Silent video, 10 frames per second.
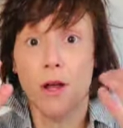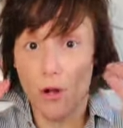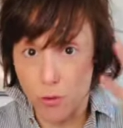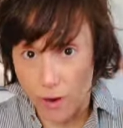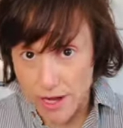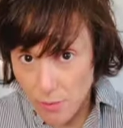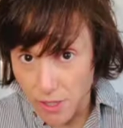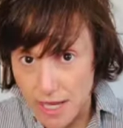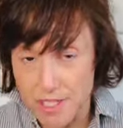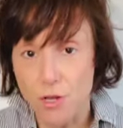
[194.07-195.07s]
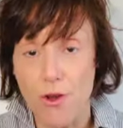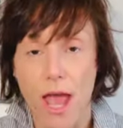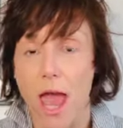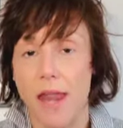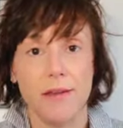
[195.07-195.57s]
create a place in your
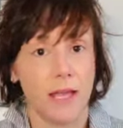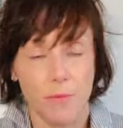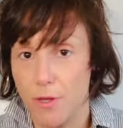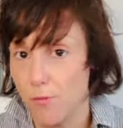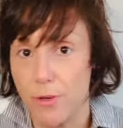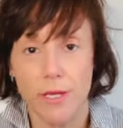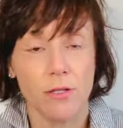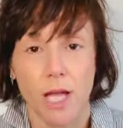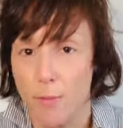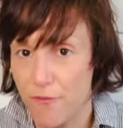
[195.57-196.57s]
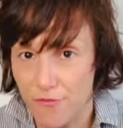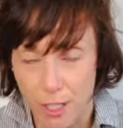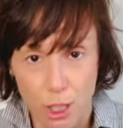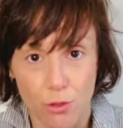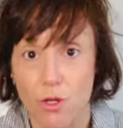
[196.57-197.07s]
head. It could be real, it could be
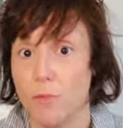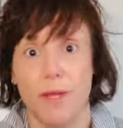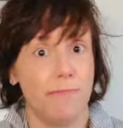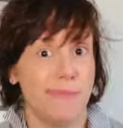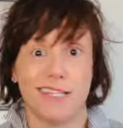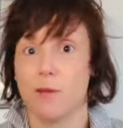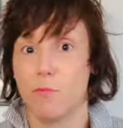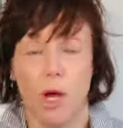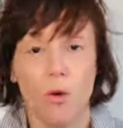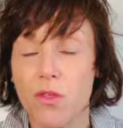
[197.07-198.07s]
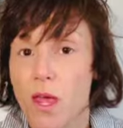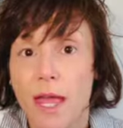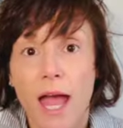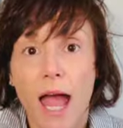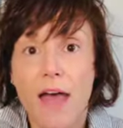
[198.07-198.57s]
fictional, it could be a mix of both,
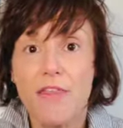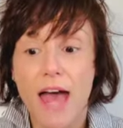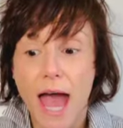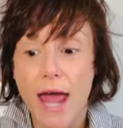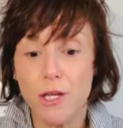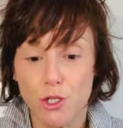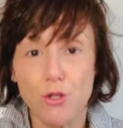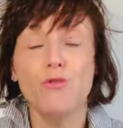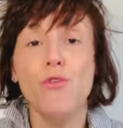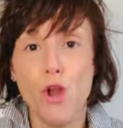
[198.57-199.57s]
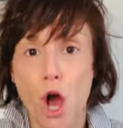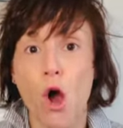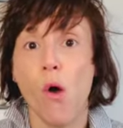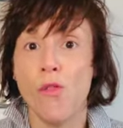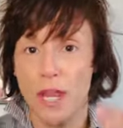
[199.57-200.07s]
that you
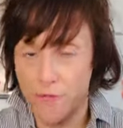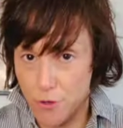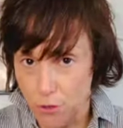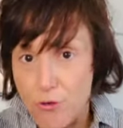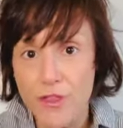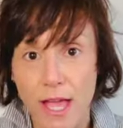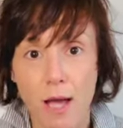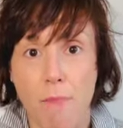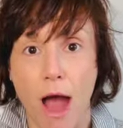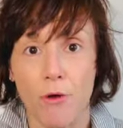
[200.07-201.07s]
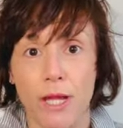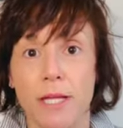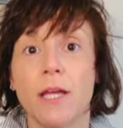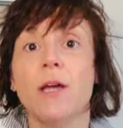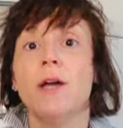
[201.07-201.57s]
know that if you think about
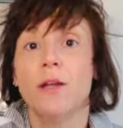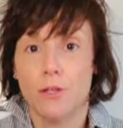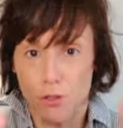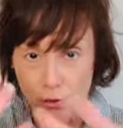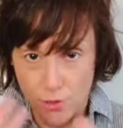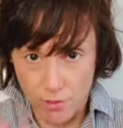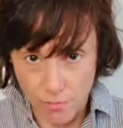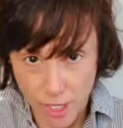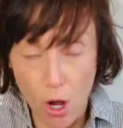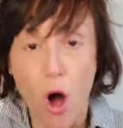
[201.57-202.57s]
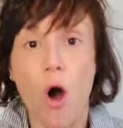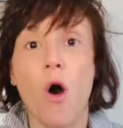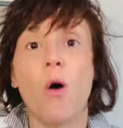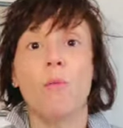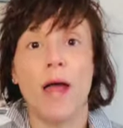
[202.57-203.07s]
it, you can be
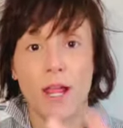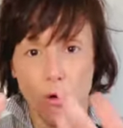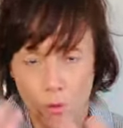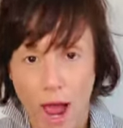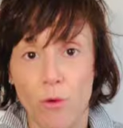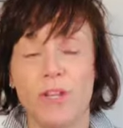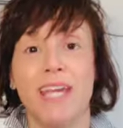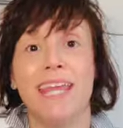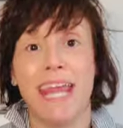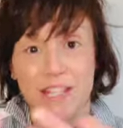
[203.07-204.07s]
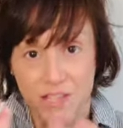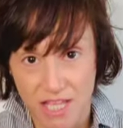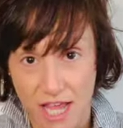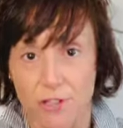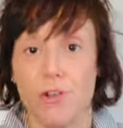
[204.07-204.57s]
calm and grounded and
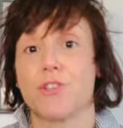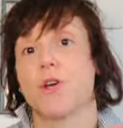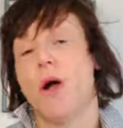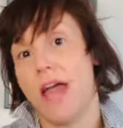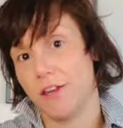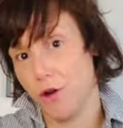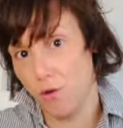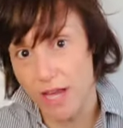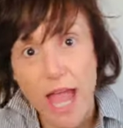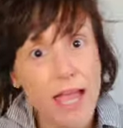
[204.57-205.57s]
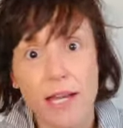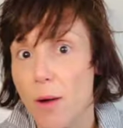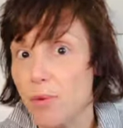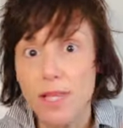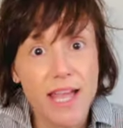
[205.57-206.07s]
centered. So I had to create a
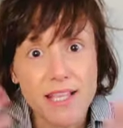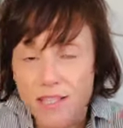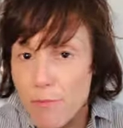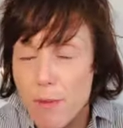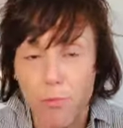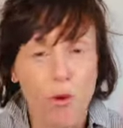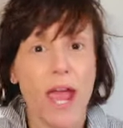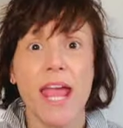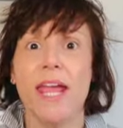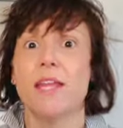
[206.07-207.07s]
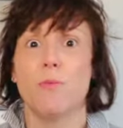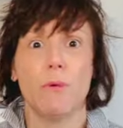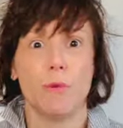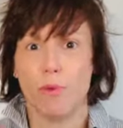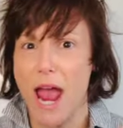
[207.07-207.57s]
place in my brain, and we
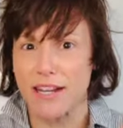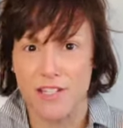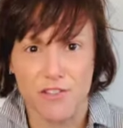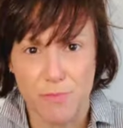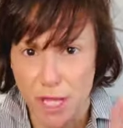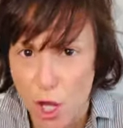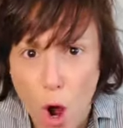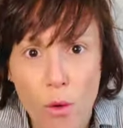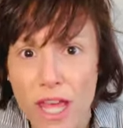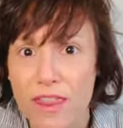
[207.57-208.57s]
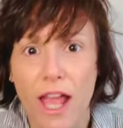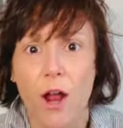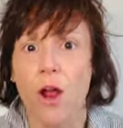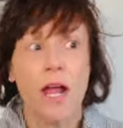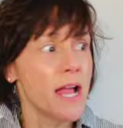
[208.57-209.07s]
would practice me going
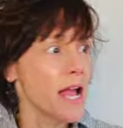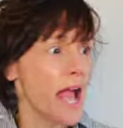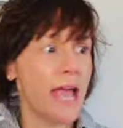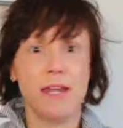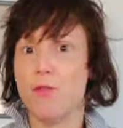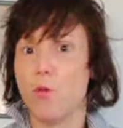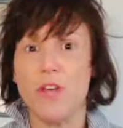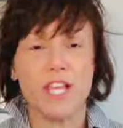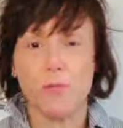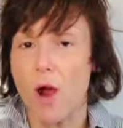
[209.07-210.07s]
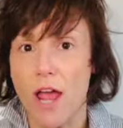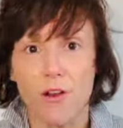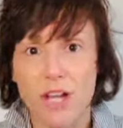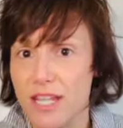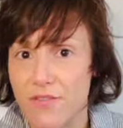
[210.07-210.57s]
there. And in the weeks prior
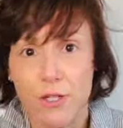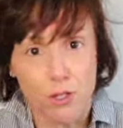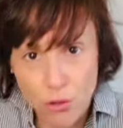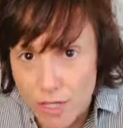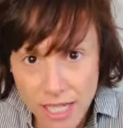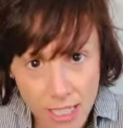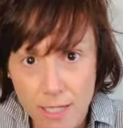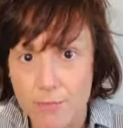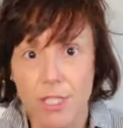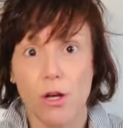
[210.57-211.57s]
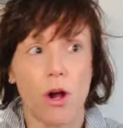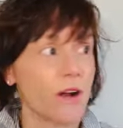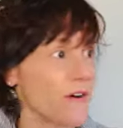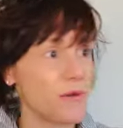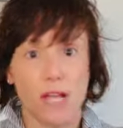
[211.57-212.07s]
to even doing EMDR,
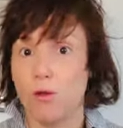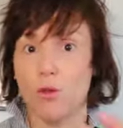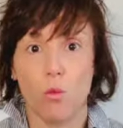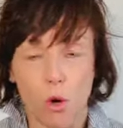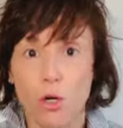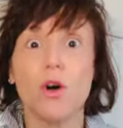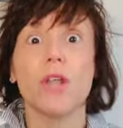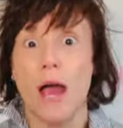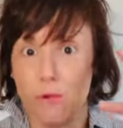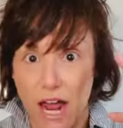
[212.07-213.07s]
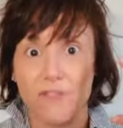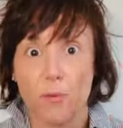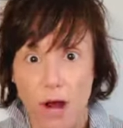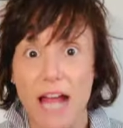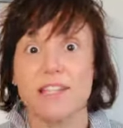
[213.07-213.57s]
if I was out in the world, I would have to
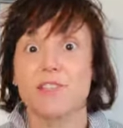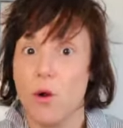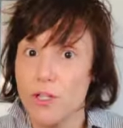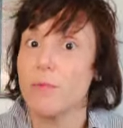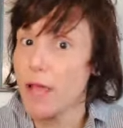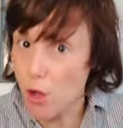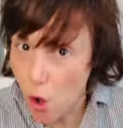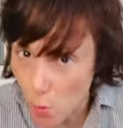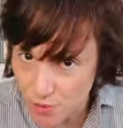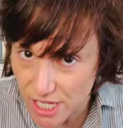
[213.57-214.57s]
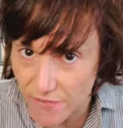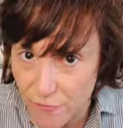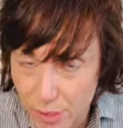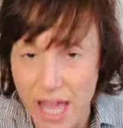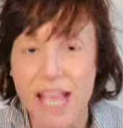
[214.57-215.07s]
practice going to my calm,
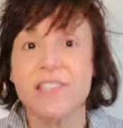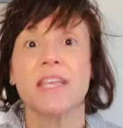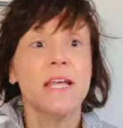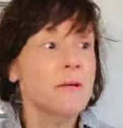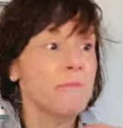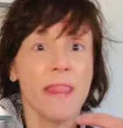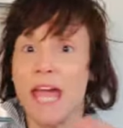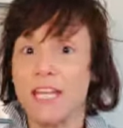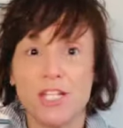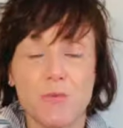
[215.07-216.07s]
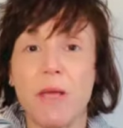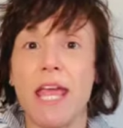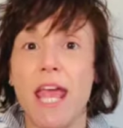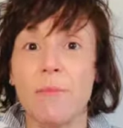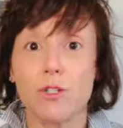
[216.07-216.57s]
safe place. And it just
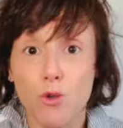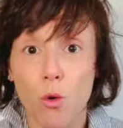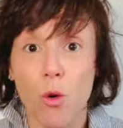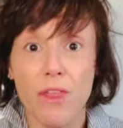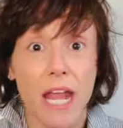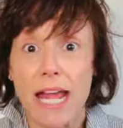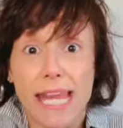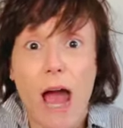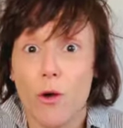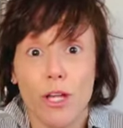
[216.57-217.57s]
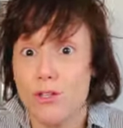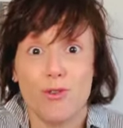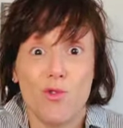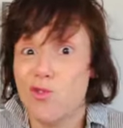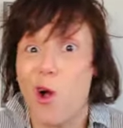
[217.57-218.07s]
became a tool that I now can
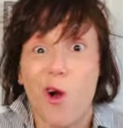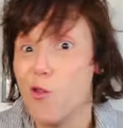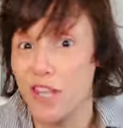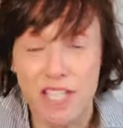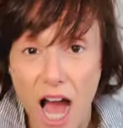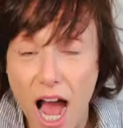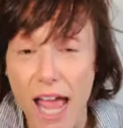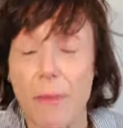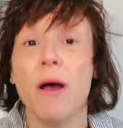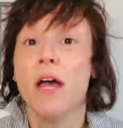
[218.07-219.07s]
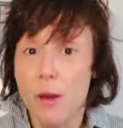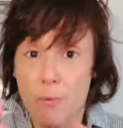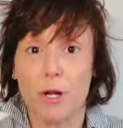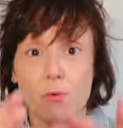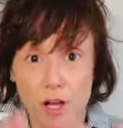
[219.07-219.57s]
use all the time,
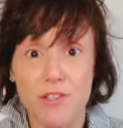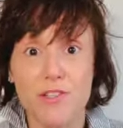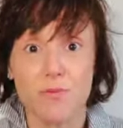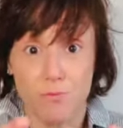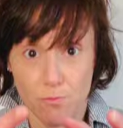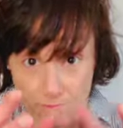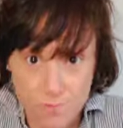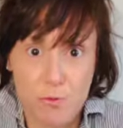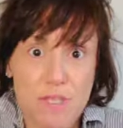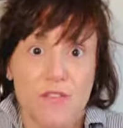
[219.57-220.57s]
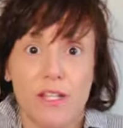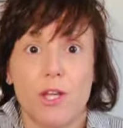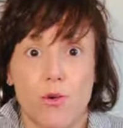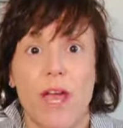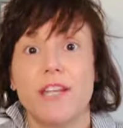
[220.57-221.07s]
but it was specifically
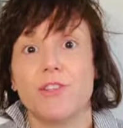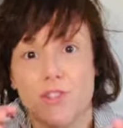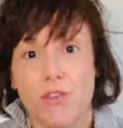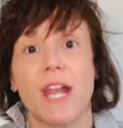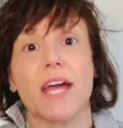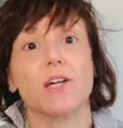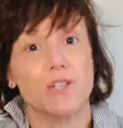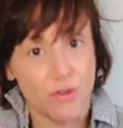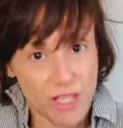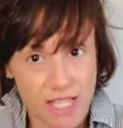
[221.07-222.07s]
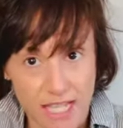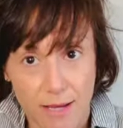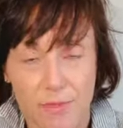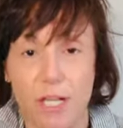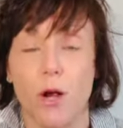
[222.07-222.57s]
created so that I could do this
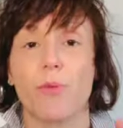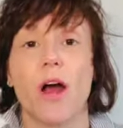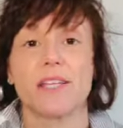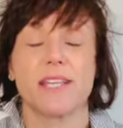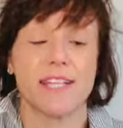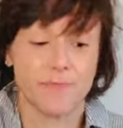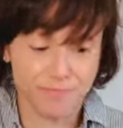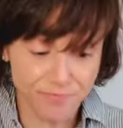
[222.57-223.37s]
EMDR process.